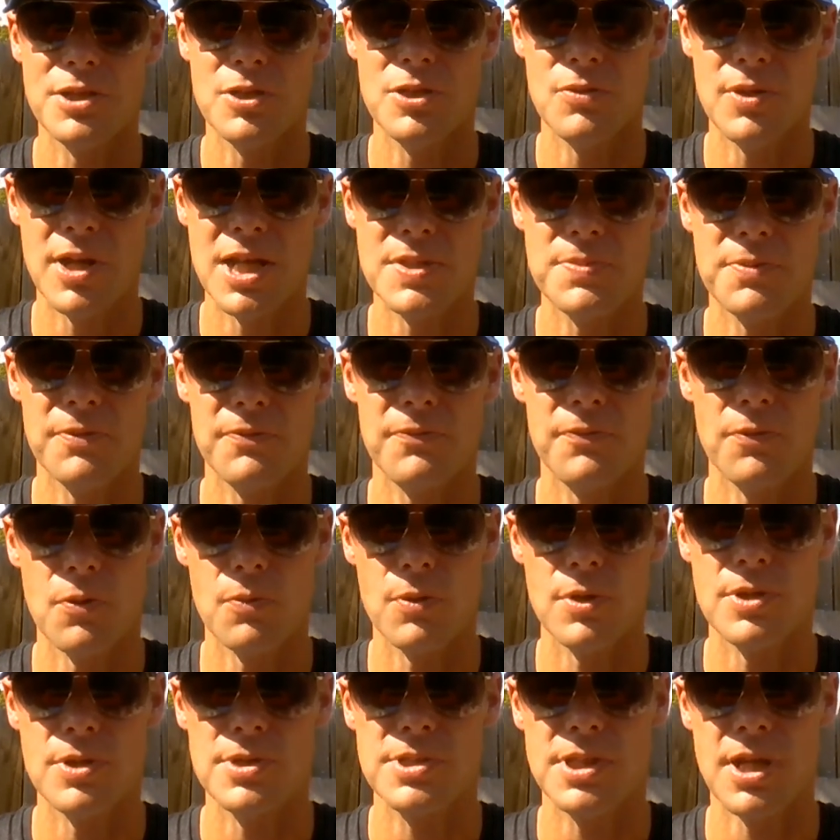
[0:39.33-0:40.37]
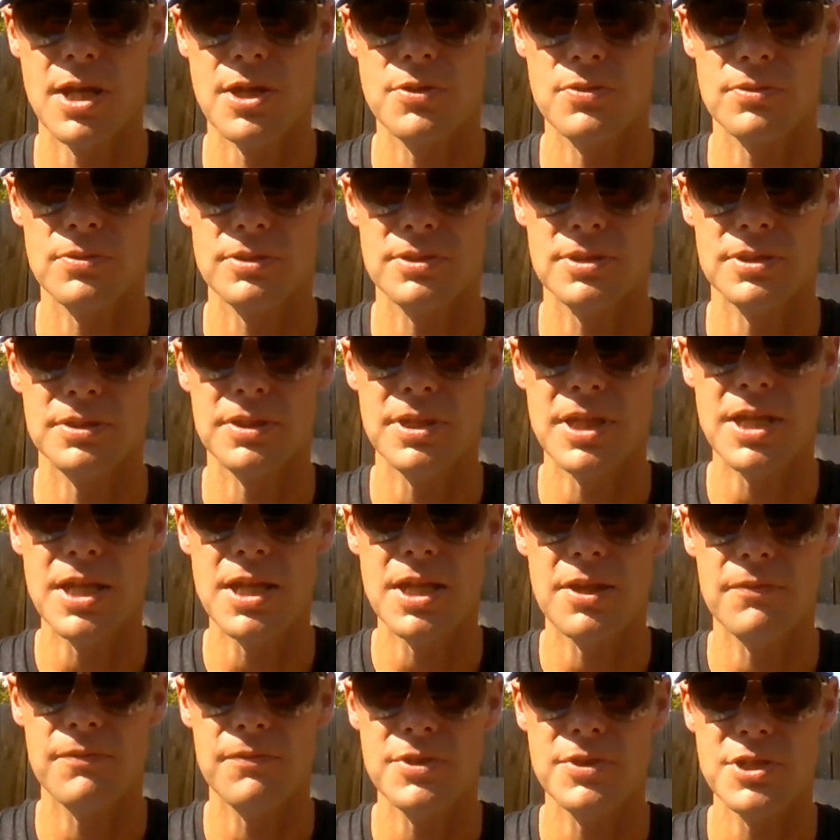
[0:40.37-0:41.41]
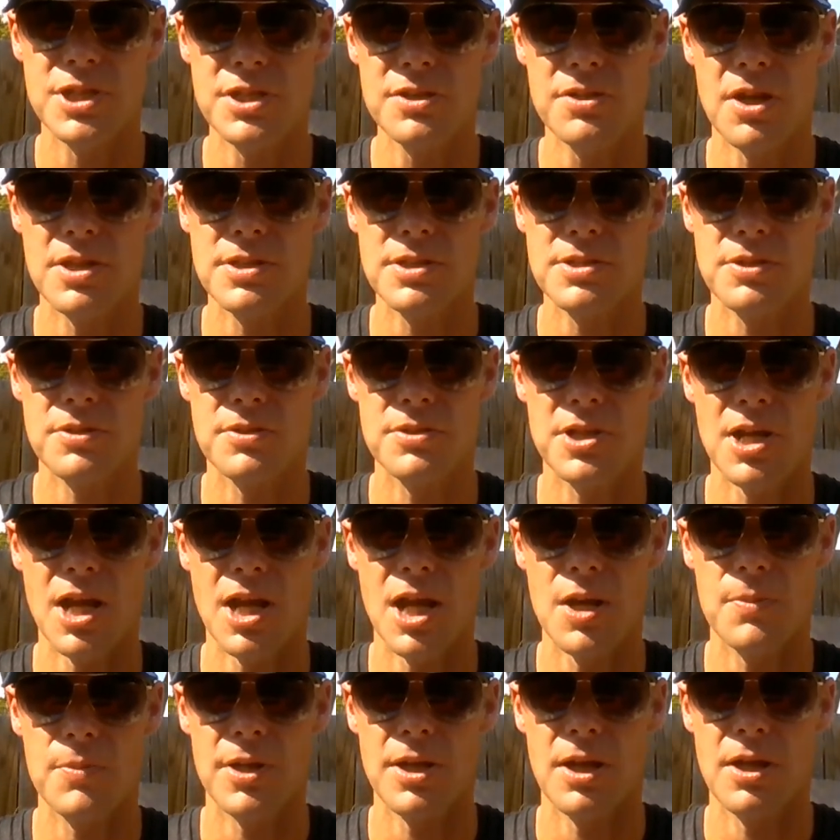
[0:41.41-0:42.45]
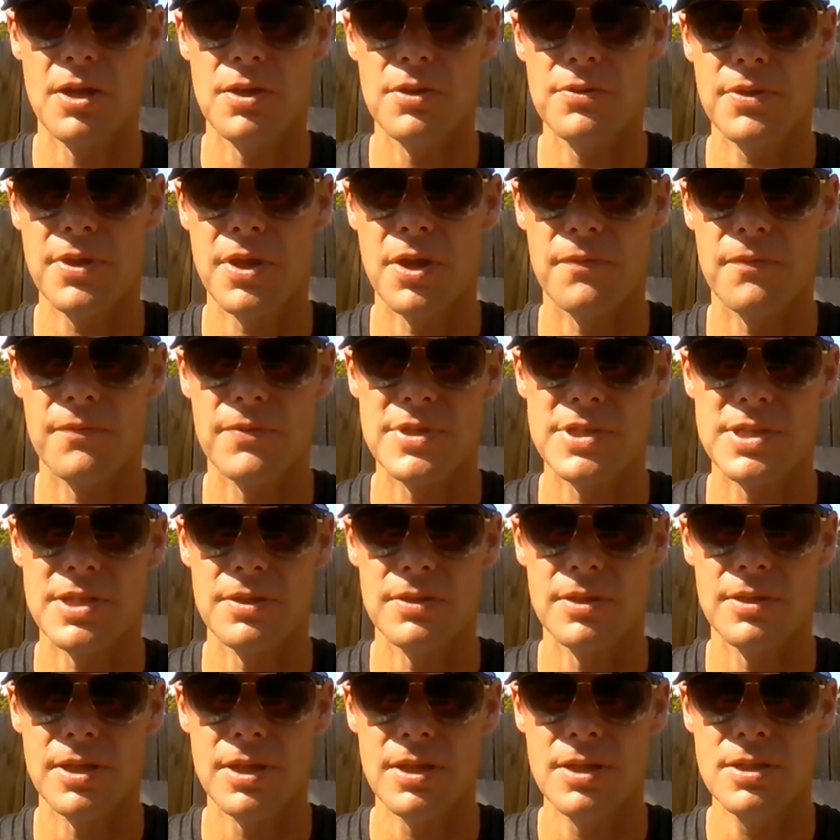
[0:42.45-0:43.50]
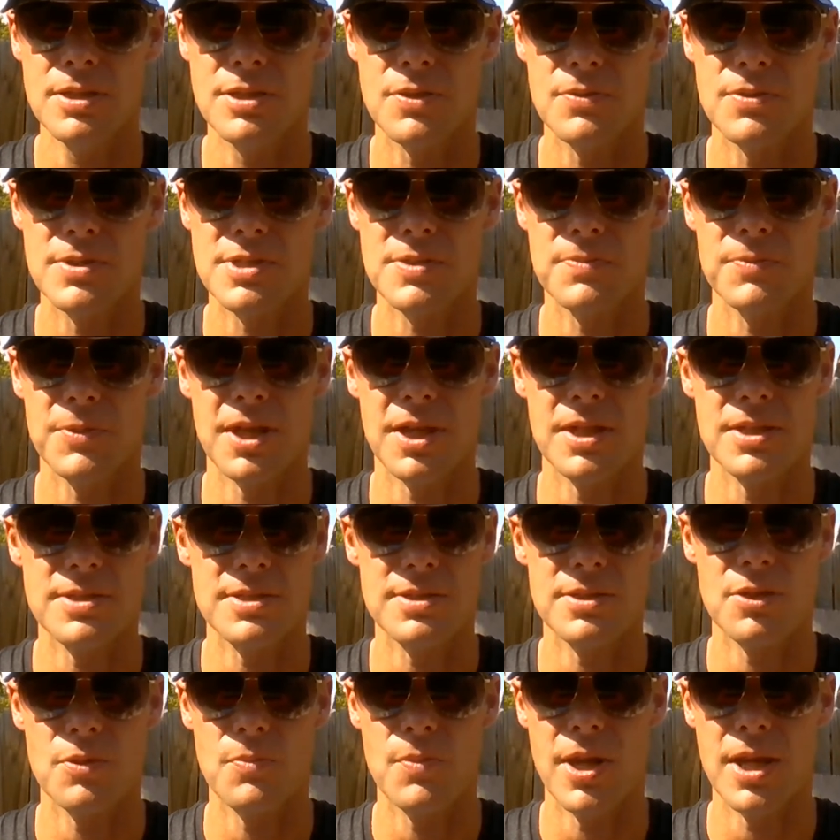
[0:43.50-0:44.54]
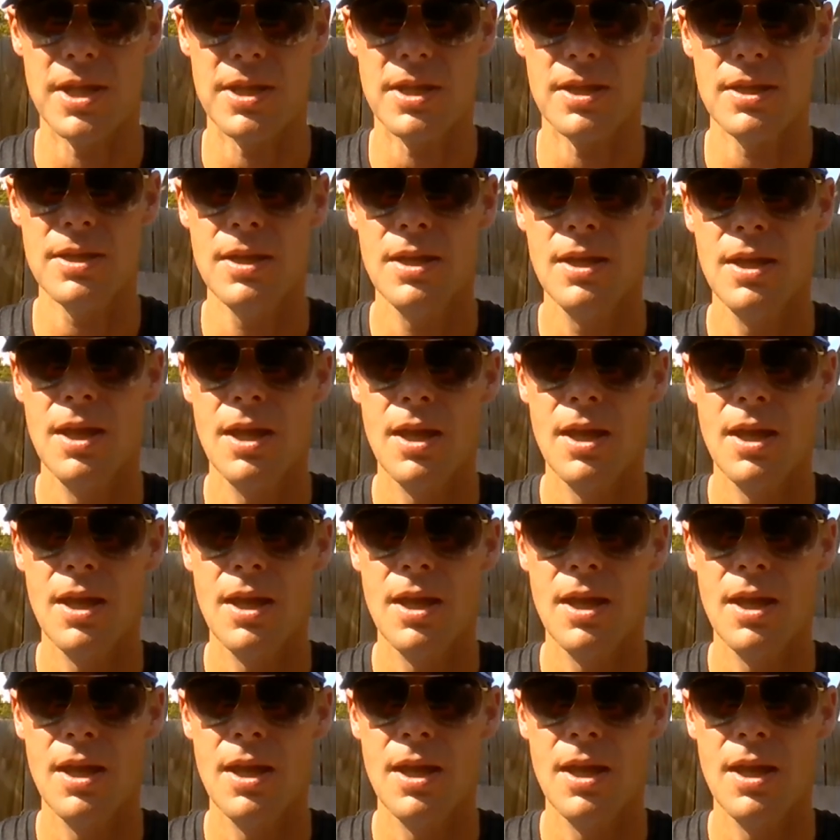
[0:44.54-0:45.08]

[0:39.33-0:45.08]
2 days before we were scheduled to leave, she lost her job at a healthcare facility due to some cuts they were making.